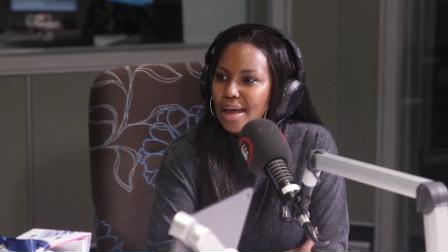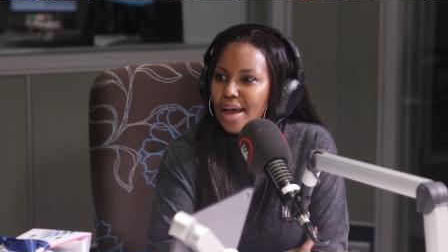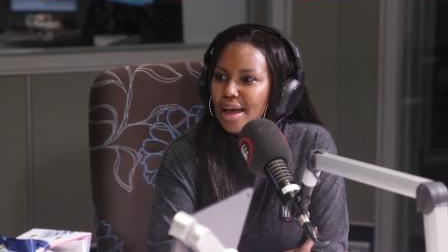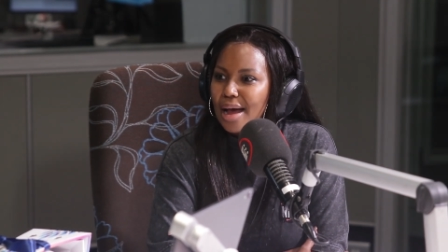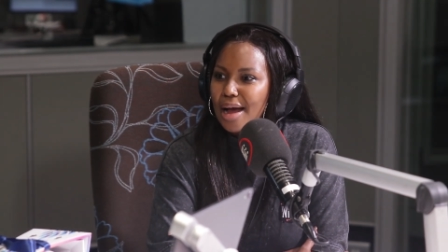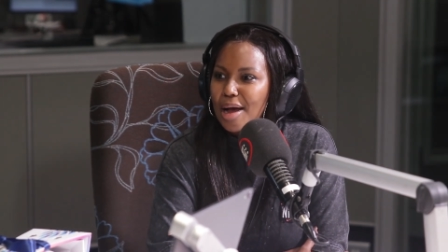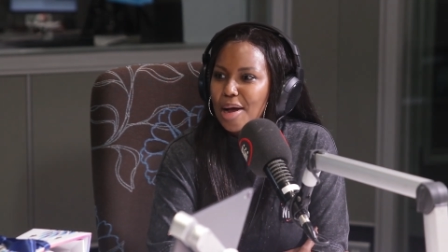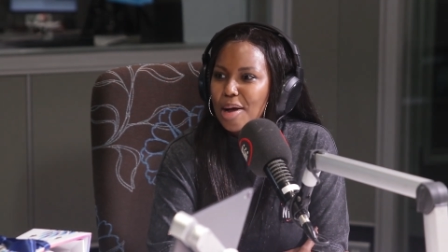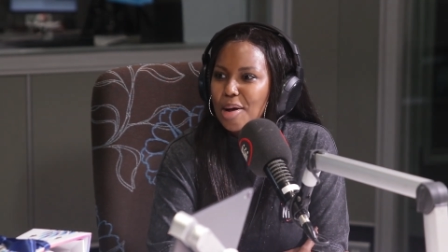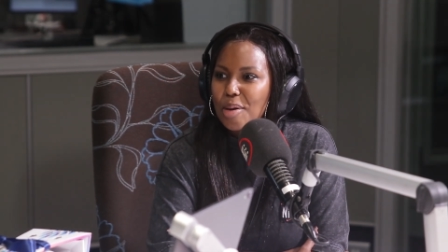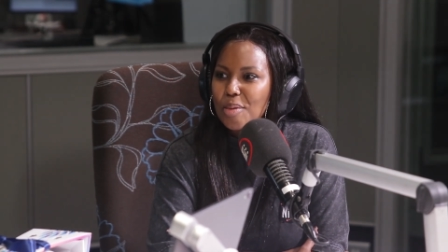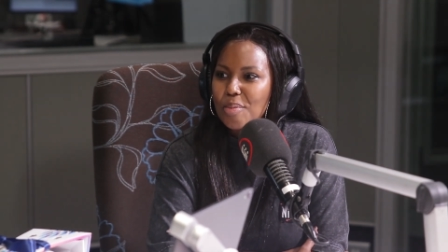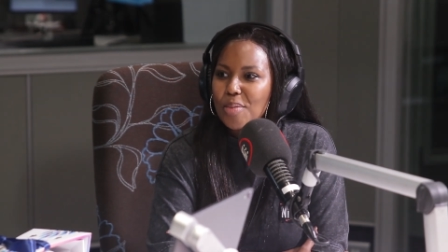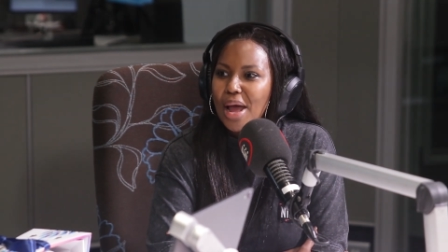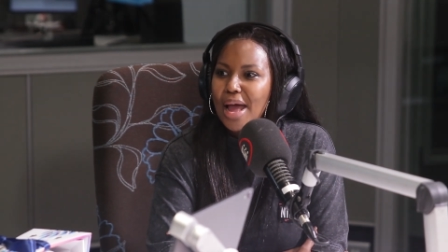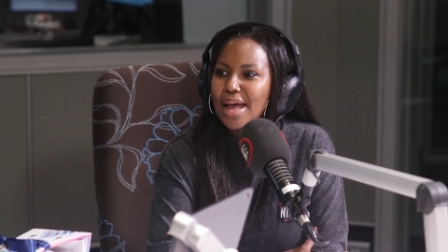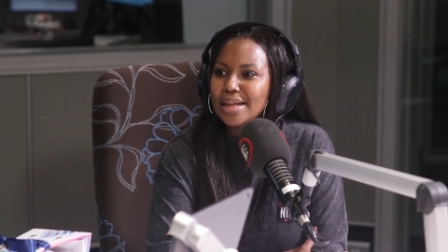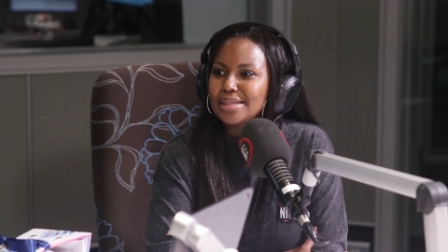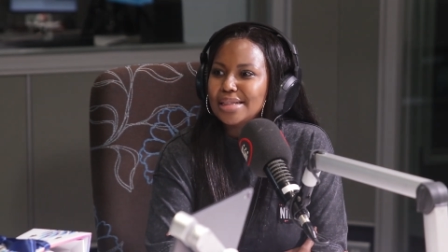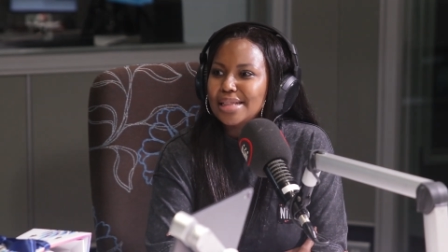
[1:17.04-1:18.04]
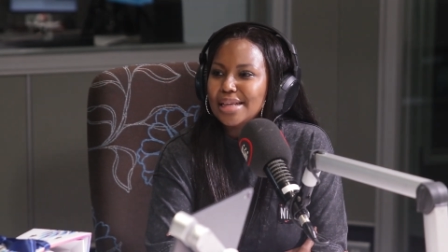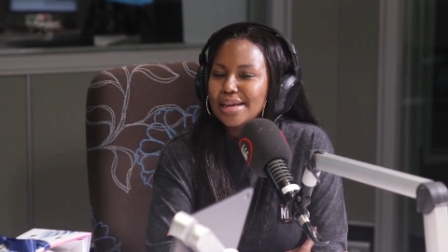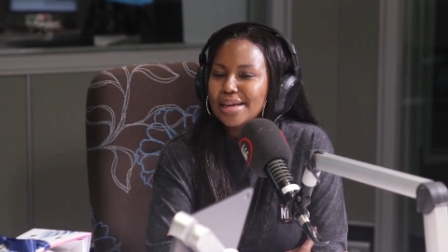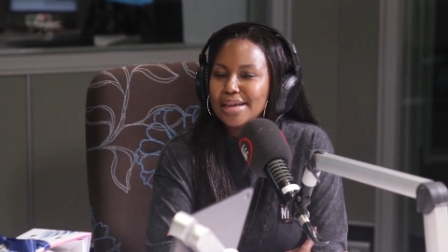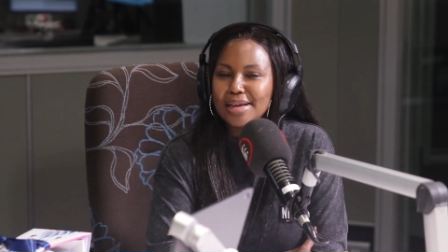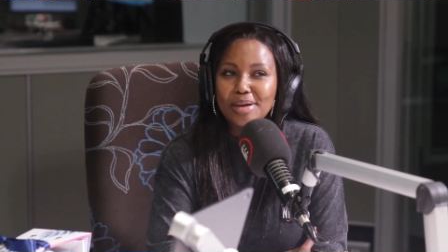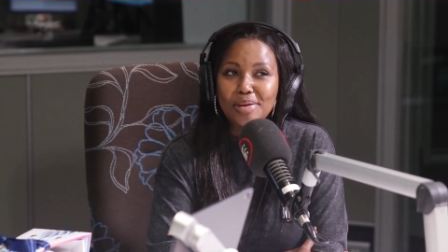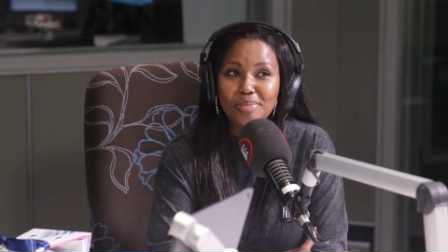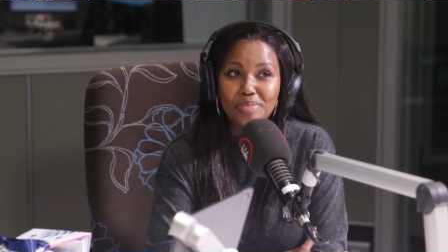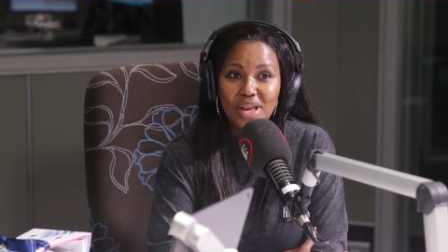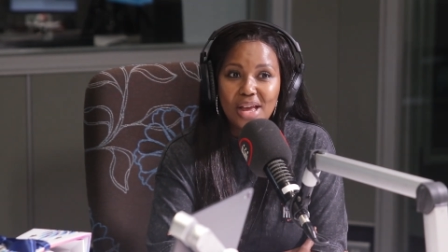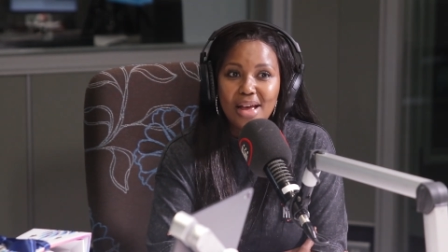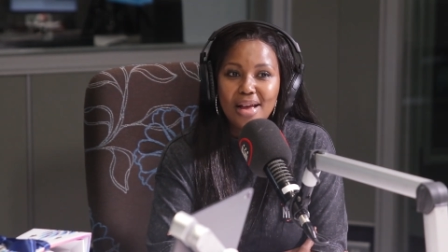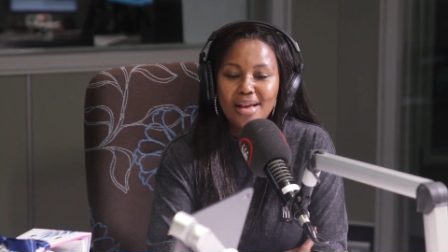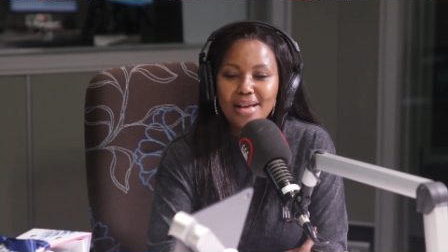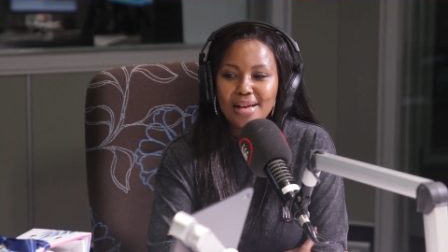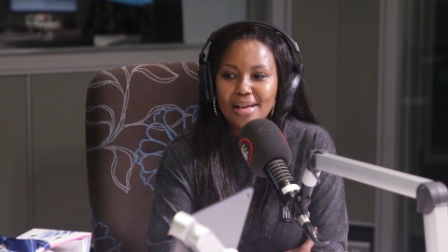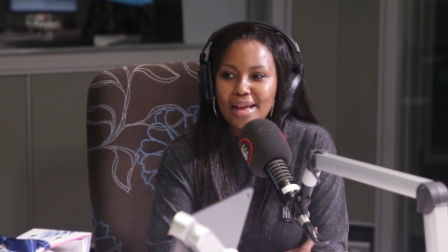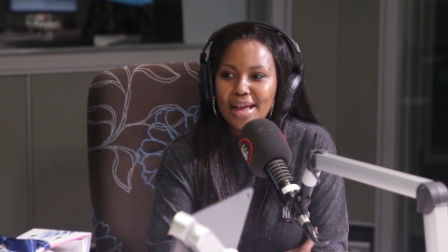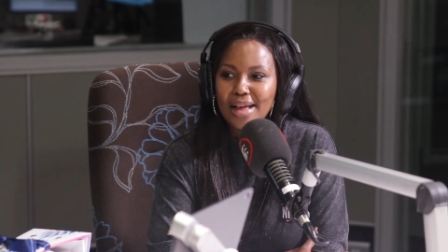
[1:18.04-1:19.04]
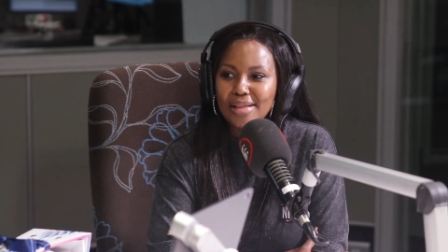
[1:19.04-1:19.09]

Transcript: um, at Whoa. the, yeah,